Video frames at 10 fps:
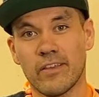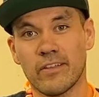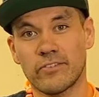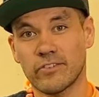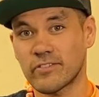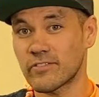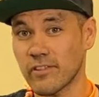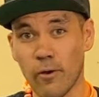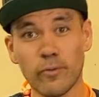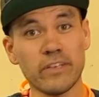just
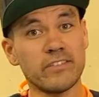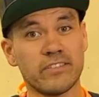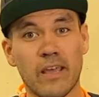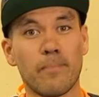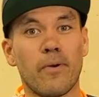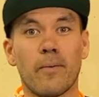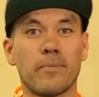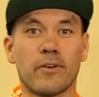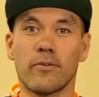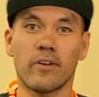slowly step
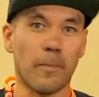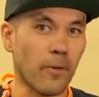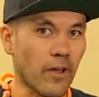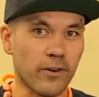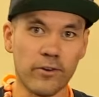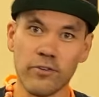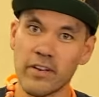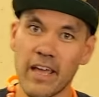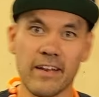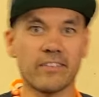up, you know, a couple hundred
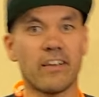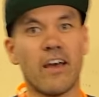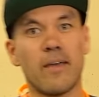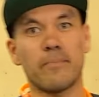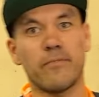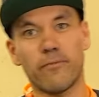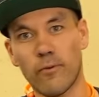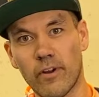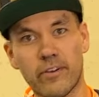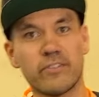grit at a time,
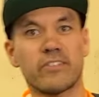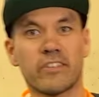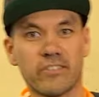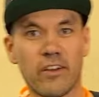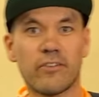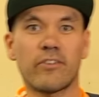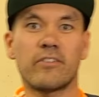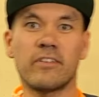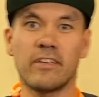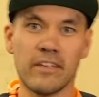400,
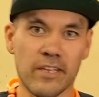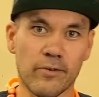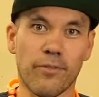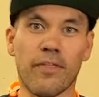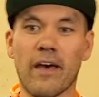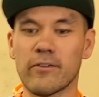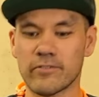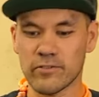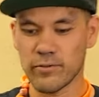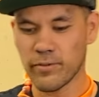600, you know,
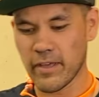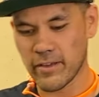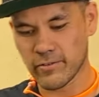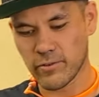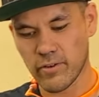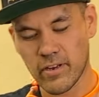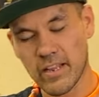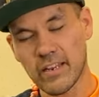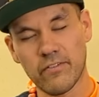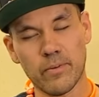1,000, 2,000 grit,
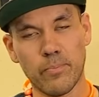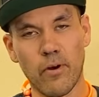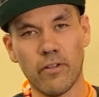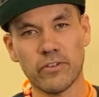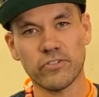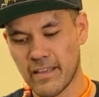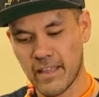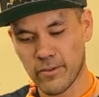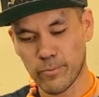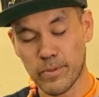and give it a polish,
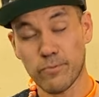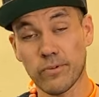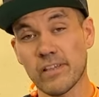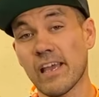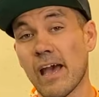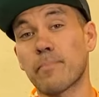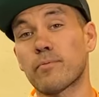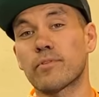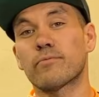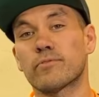and you'll be really happy
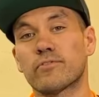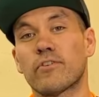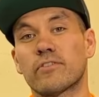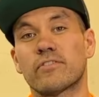with the results.